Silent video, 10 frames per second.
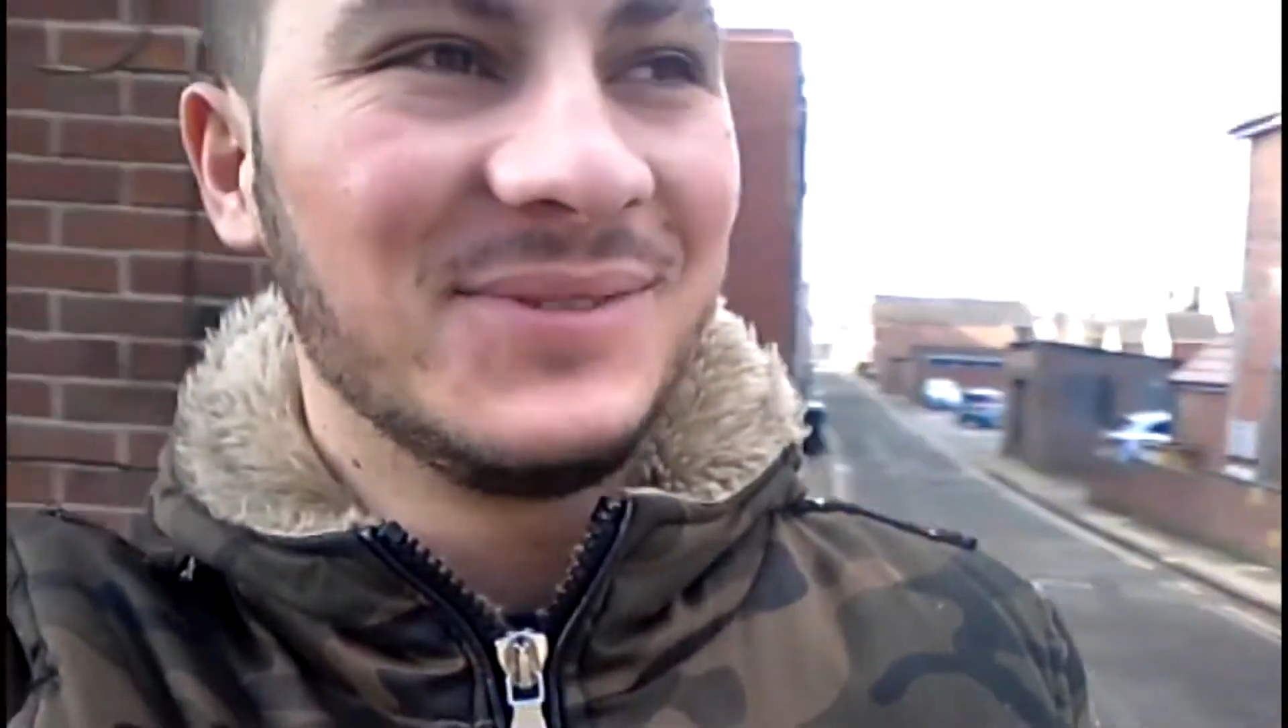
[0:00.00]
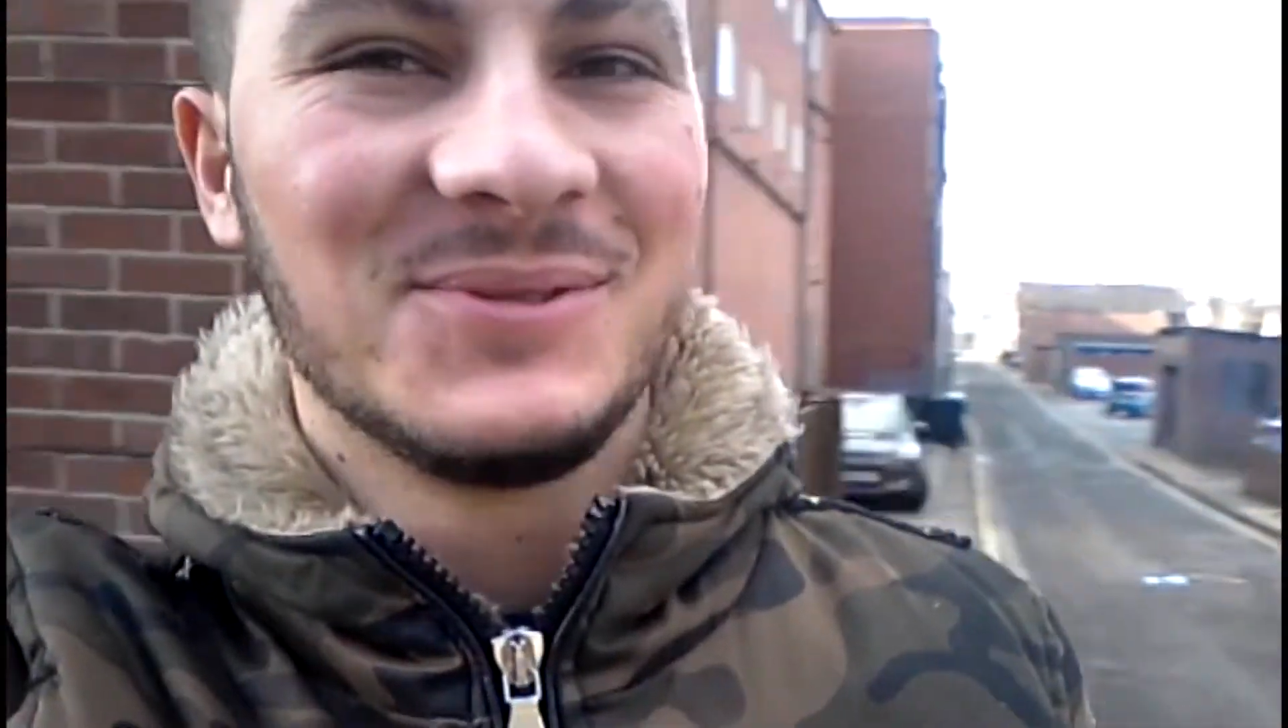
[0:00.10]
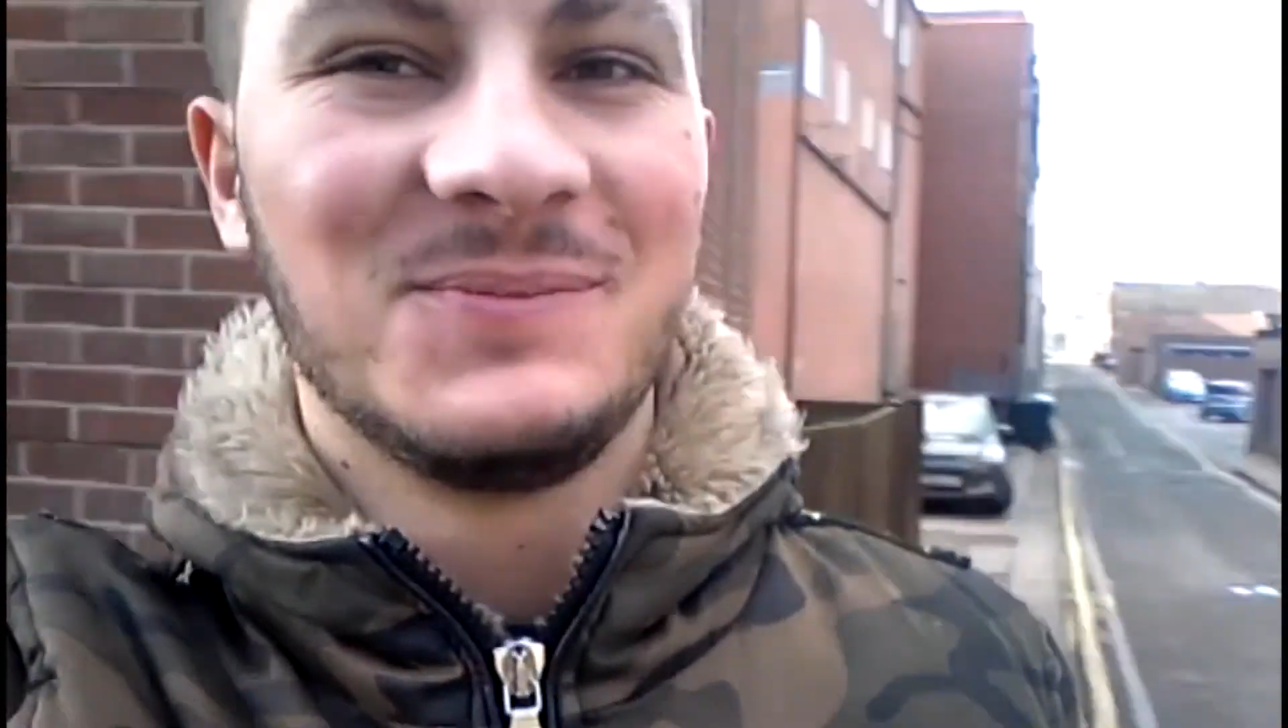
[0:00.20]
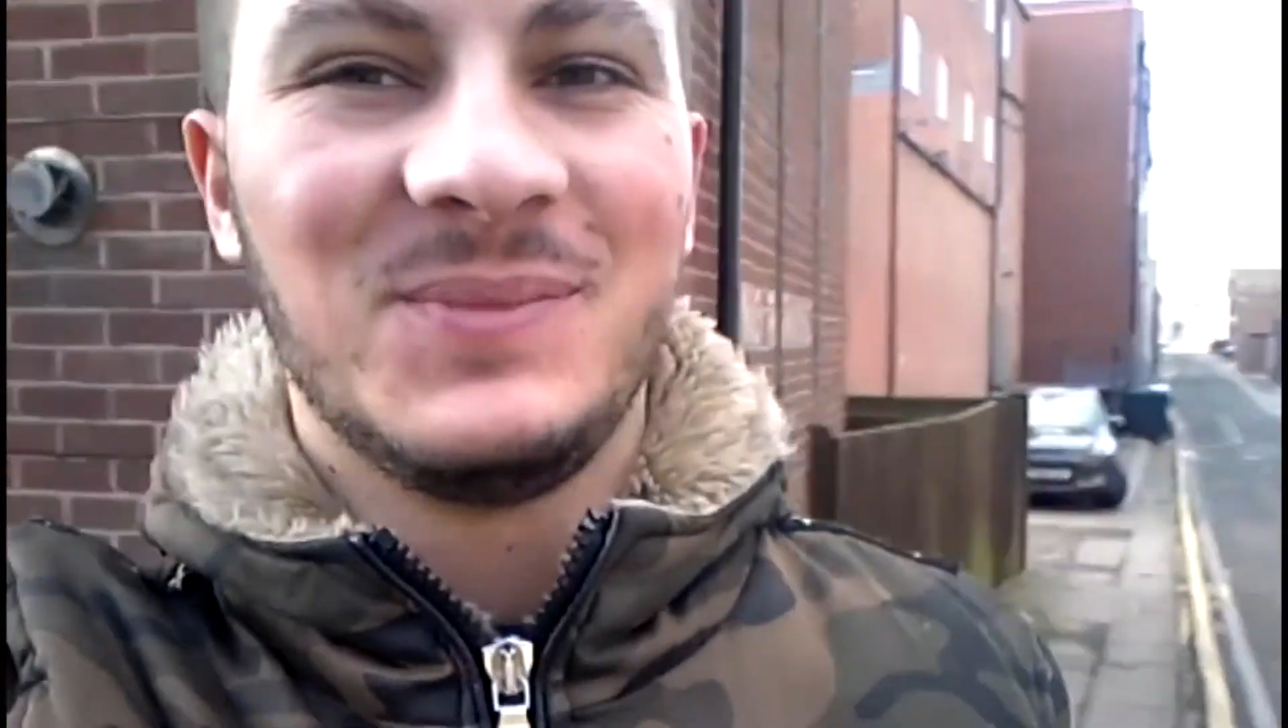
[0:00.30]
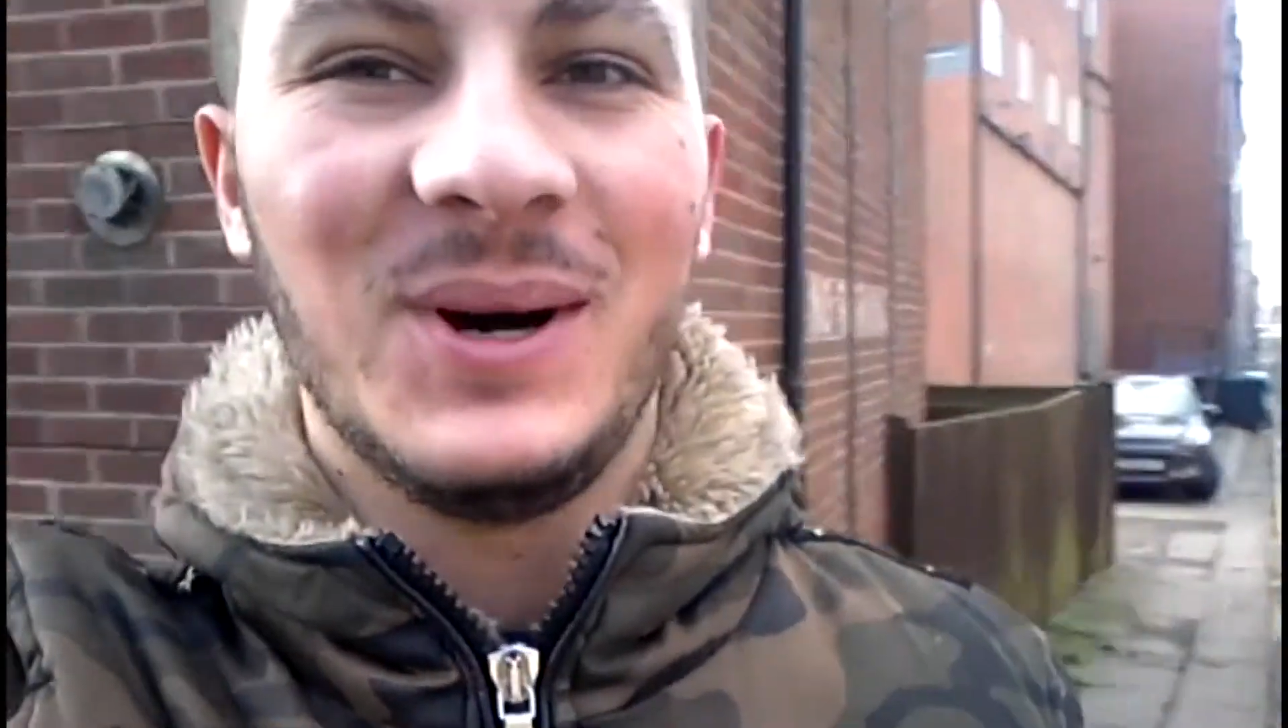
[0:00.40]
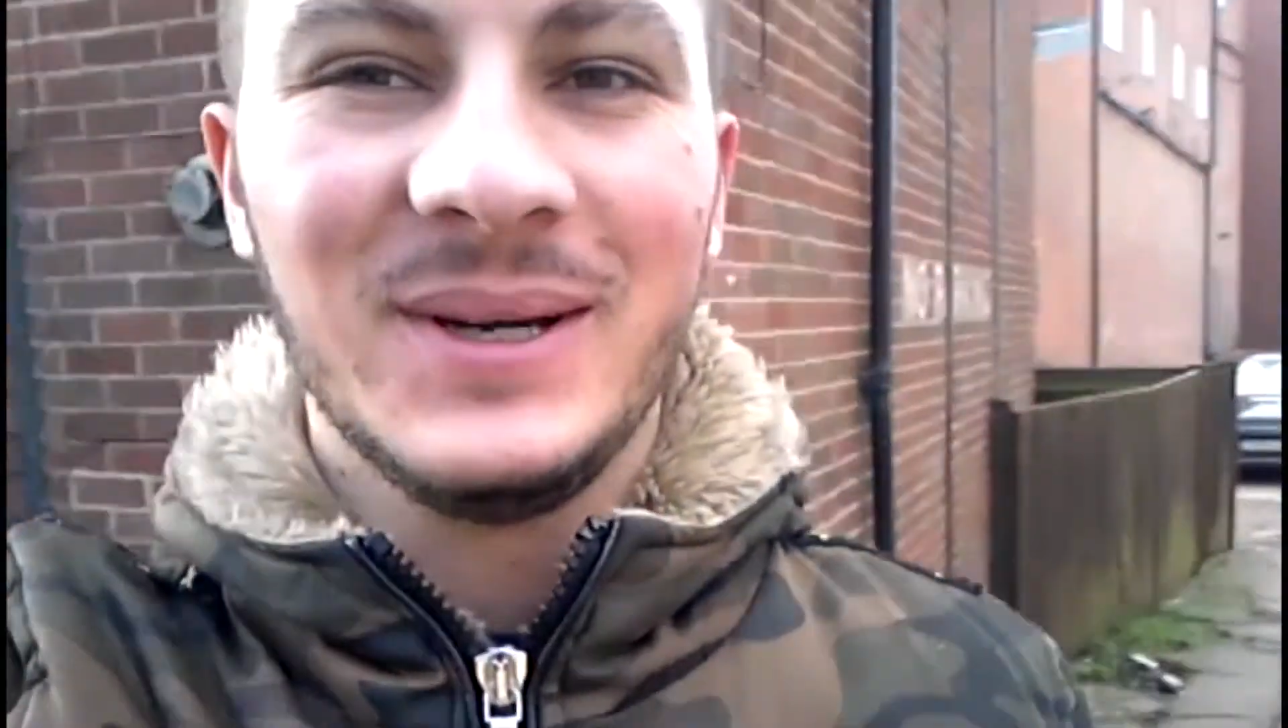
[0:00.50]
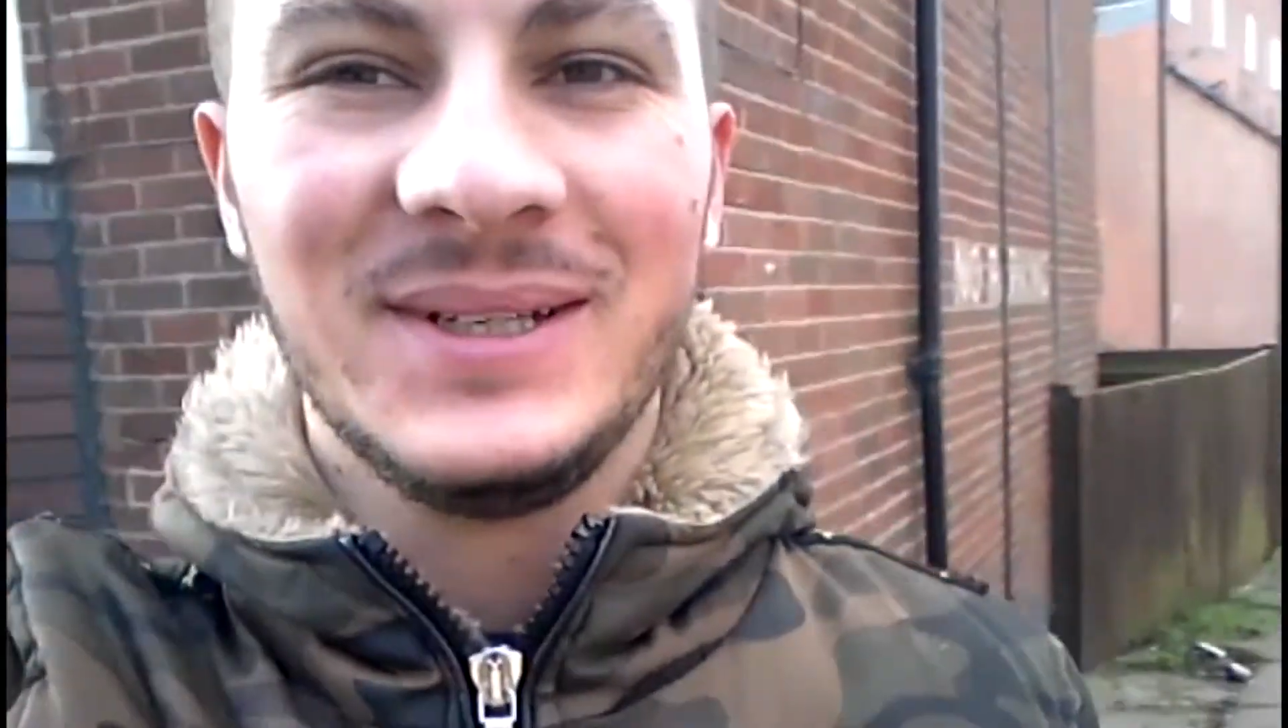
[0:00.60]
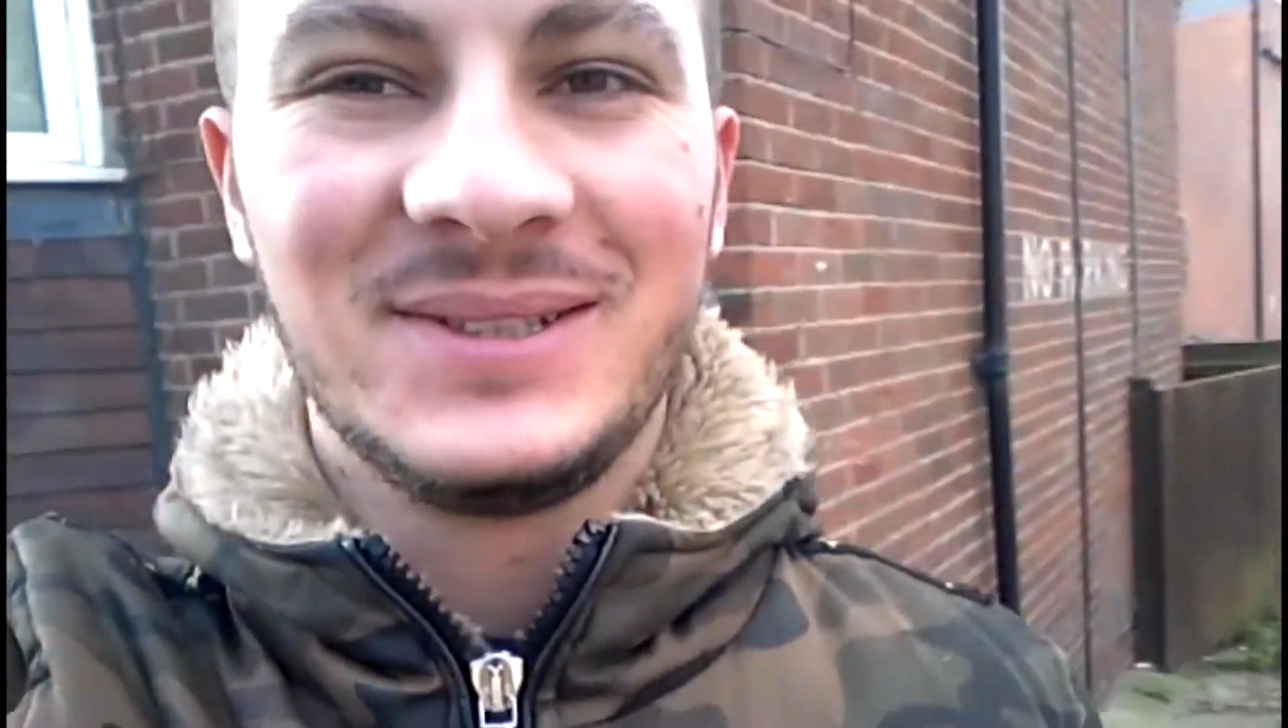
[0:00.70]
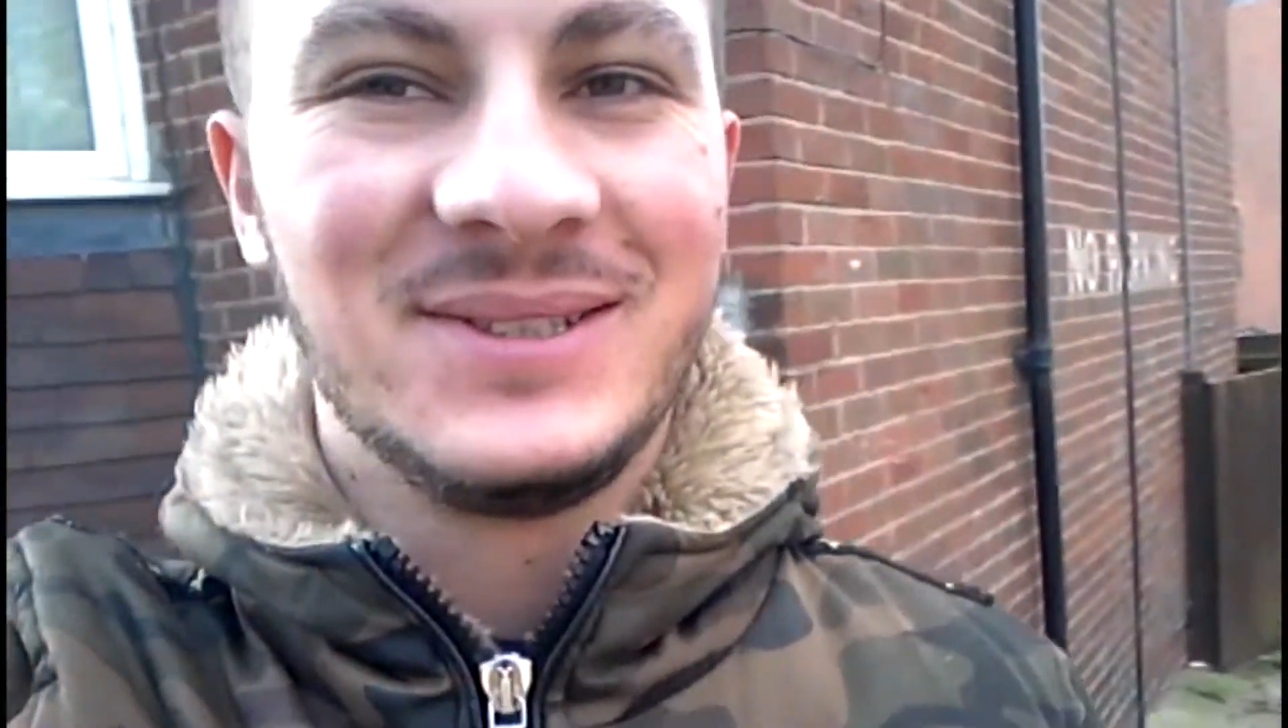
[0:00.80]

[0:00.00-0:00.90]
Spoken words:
to point,